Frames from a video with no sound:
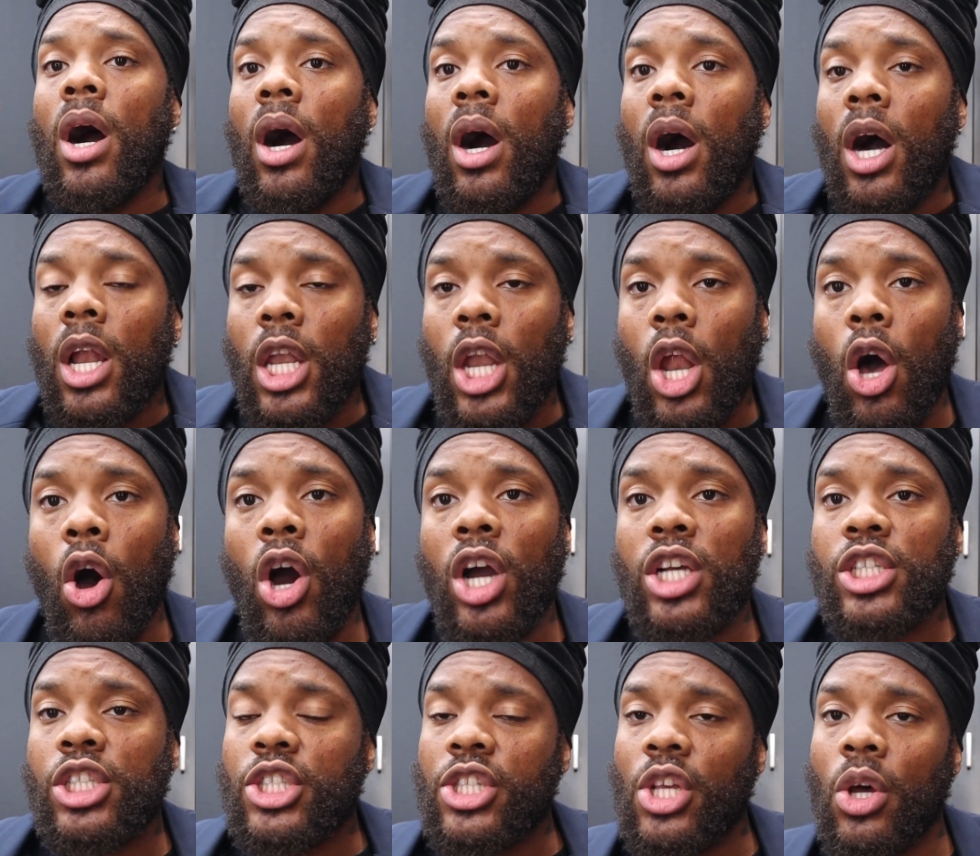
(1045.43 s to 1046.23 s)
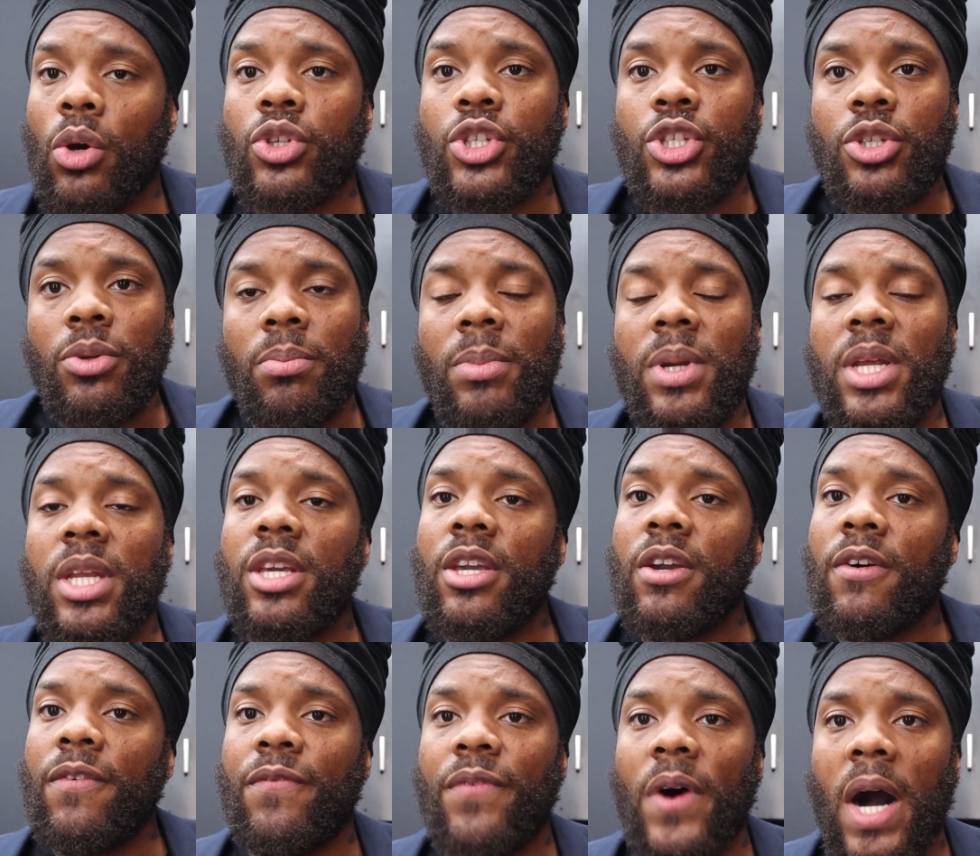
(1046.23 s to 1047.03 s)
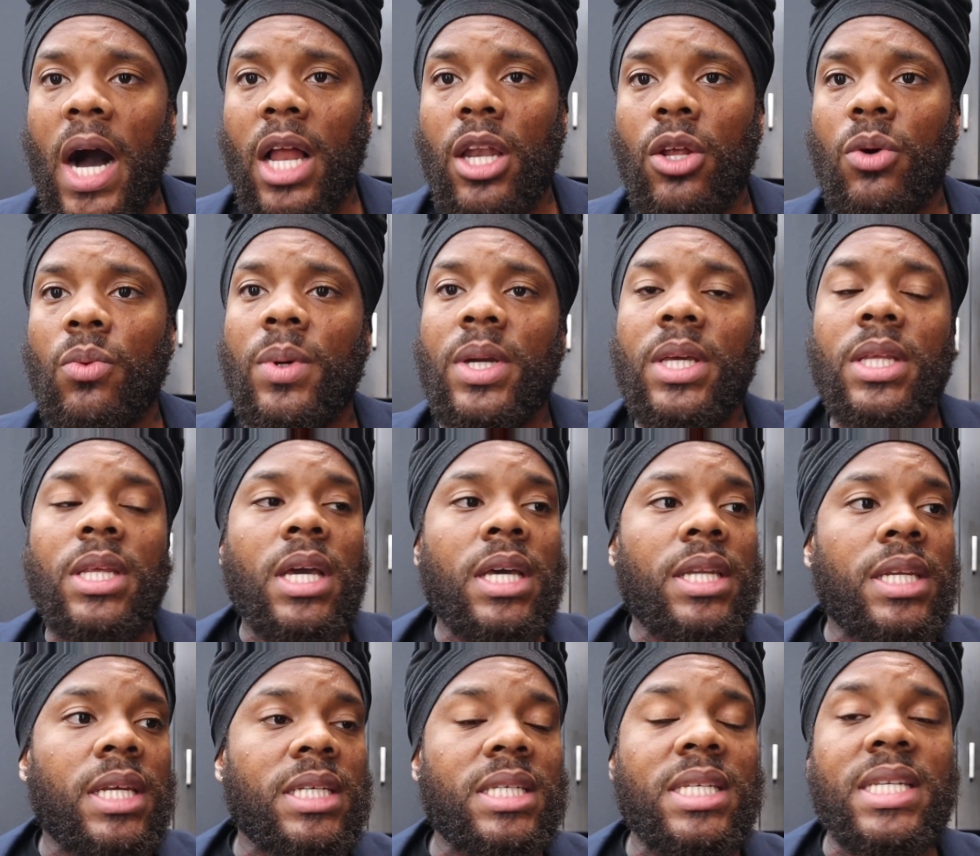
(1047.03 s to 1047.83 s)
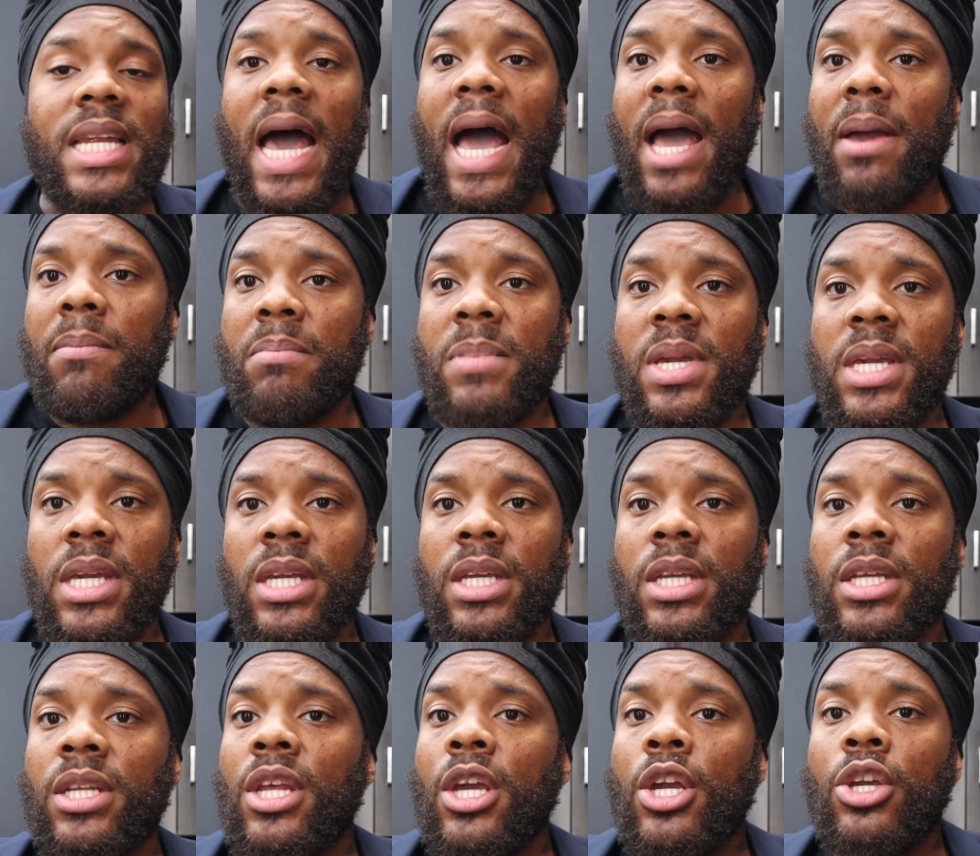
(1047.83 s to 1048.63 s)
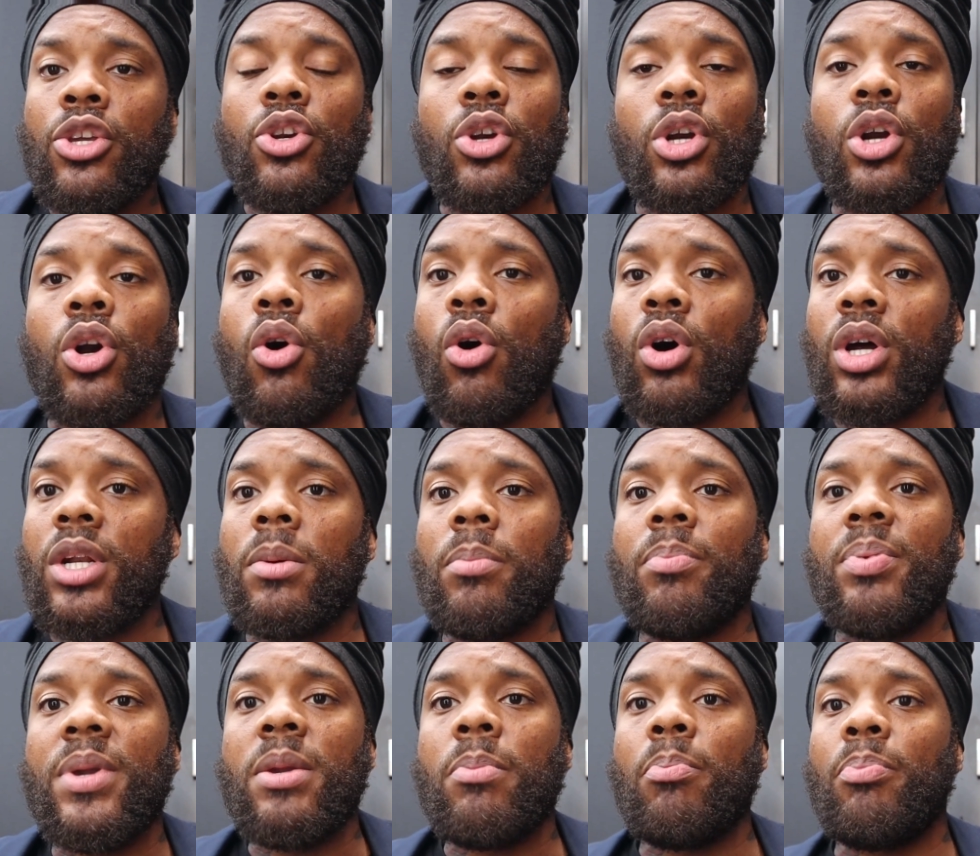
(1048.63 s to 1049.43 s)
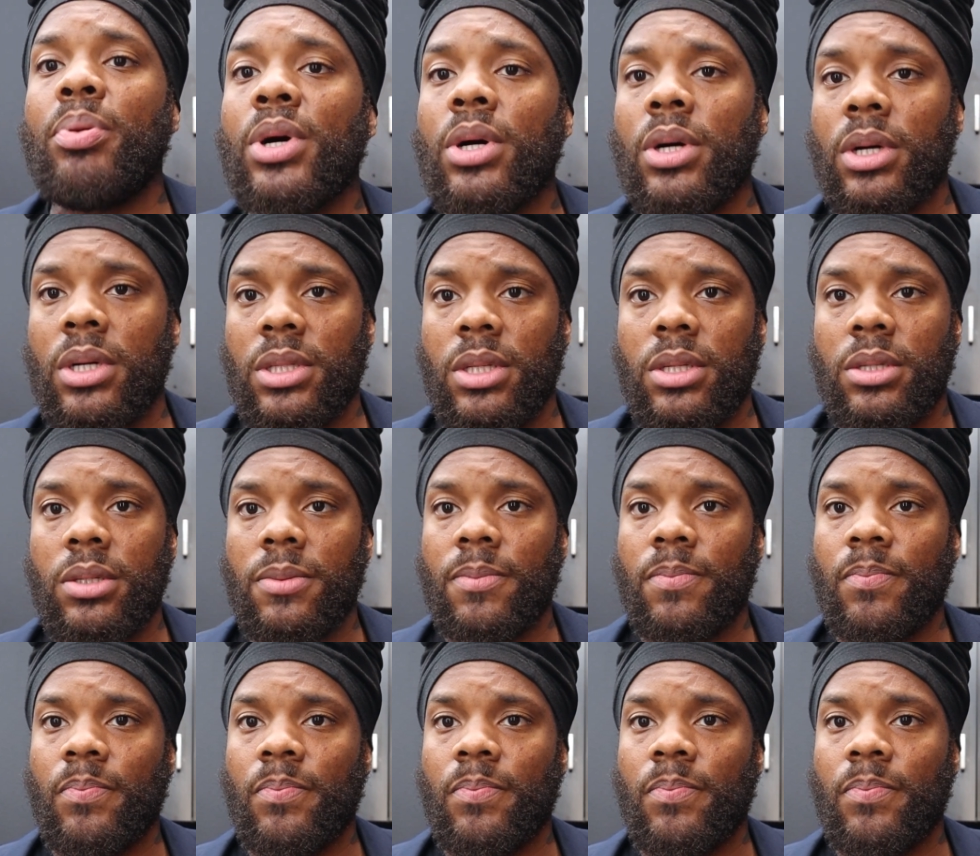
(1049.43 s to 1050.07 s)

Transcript: A large social media following does not mean you're going to be booked.